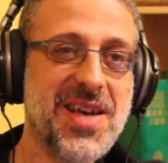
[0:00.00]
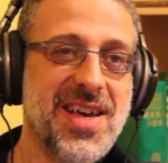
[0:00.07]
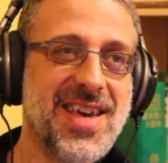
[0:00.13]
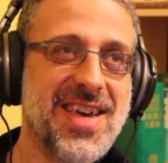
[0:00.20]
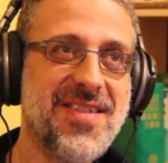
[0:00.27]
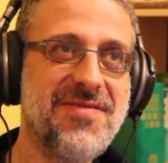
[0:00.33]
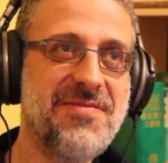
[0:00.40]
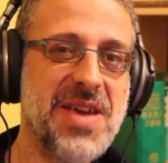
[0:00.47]

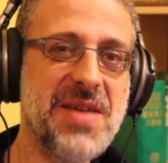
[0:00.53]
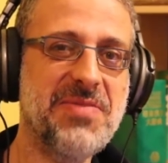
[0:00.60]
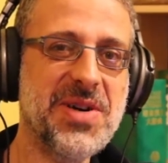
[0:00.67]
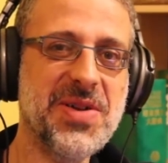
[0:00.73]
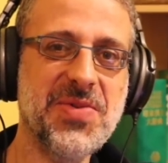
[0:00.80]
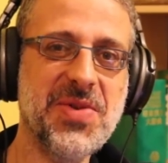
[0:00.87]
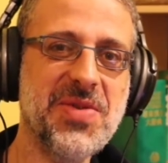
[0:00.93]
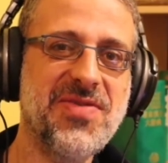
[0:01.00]
If
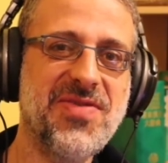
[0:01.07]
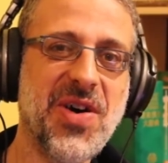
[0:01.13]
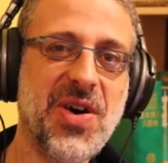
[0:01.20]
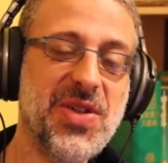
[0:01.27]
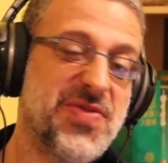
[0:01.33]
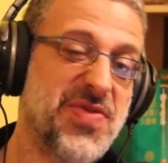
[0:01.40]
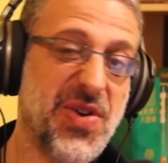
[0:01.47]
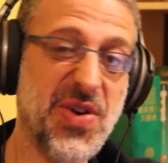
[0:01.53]
people will
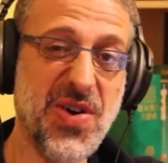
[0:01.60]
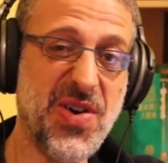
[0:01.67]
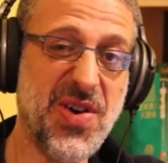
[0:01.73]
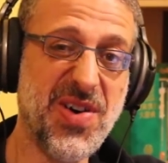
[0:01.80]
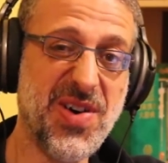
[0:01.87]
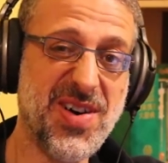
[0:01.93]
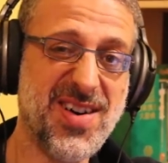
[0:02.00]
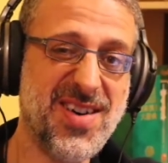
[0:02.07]
vote
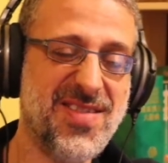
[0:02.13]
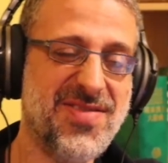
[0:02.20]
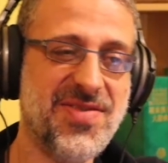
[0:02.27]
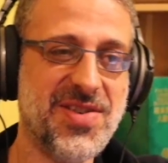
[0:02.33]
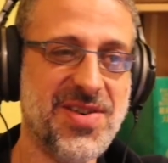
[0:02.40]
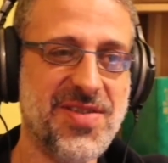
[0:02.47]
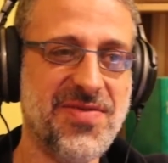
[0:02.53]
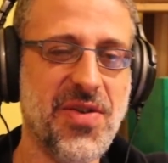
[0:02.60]
for,
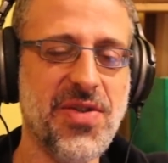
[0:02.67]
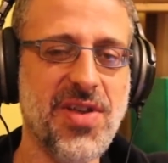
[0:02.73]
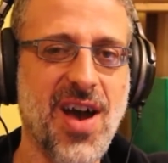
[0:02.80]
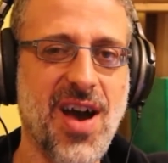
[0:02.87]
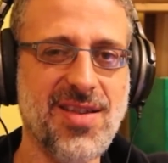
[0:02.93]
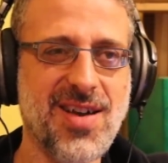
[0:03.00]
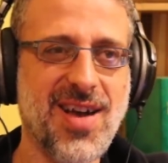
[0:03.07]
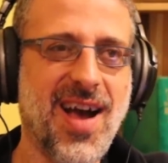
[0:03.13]
for, for the
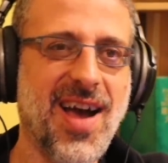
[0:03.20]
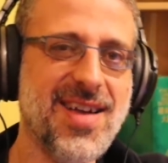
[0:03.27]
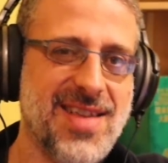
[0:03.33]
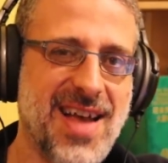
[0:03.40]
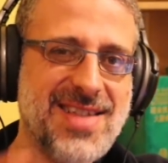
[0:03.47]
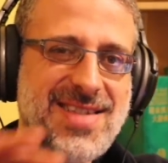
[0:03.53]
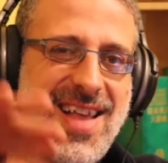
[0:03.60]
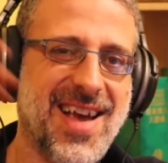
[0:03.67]
other guy,
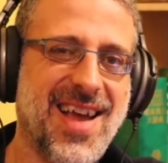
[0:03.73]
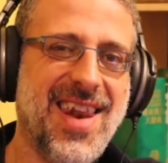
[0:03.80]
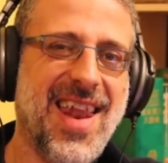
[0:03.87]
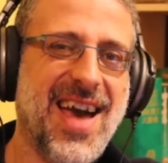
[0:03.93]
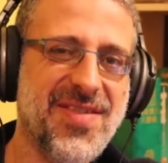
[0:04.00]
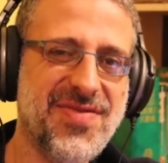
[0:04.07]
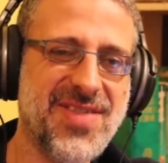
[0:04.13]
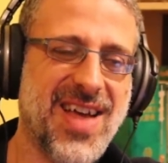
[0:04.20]
that's like a
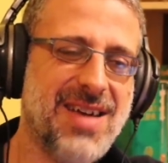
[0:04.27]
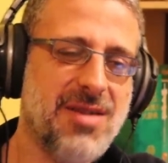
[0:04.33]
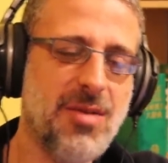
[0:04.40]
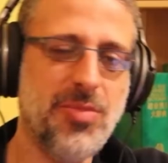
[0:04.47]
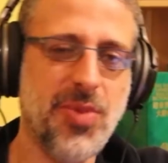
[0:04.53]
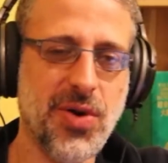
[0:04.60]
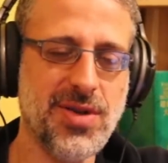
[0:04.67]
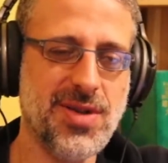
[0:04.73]
lifetime
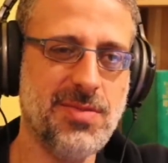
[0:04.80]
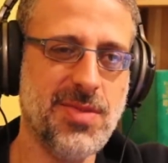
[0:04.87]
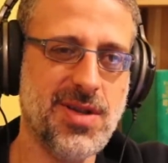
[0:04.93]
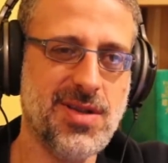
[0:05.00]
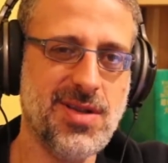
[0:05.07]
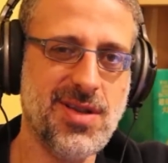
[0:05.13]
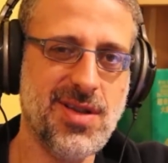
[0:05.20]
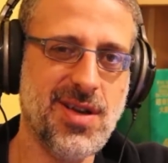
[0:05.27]
appointment,
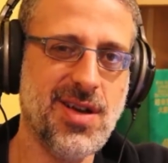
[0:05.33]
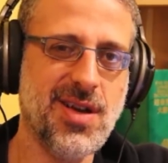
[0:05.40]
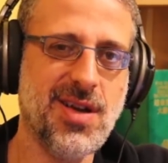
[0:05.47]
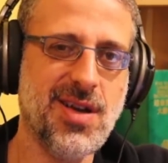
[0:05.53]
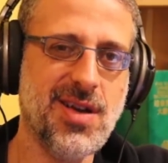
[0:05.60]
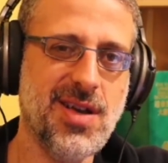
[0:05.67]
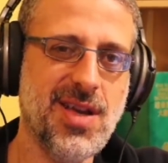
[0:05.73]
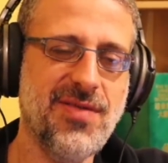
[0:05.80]
uh,
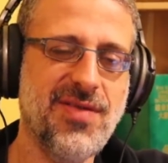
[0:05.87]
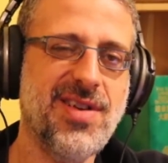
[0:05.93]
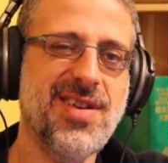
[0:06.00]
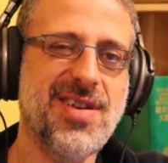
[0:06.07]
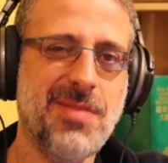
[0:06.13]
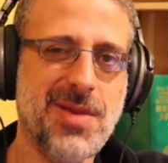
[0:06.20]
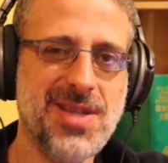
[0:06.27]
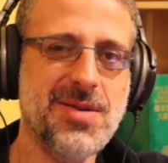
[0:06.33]
even in a,
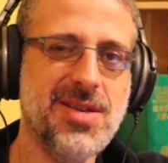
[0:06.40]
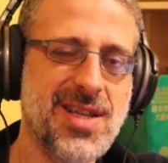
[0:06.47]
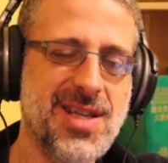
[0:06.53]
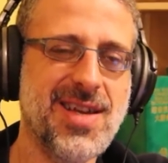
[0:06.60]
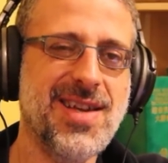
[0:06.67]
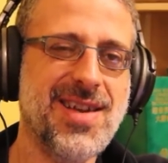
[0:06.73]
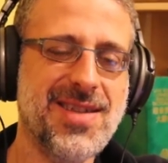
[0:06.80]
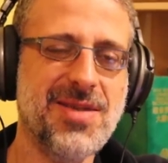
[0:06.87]
in, in,
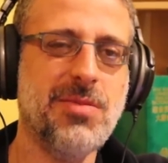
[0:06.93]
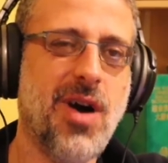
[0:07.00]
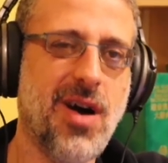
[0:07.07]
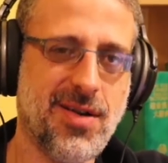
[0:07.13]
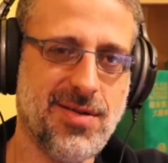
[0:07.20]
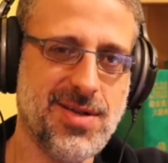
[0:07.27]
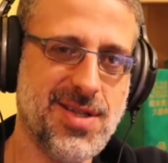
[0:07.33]
a democracy.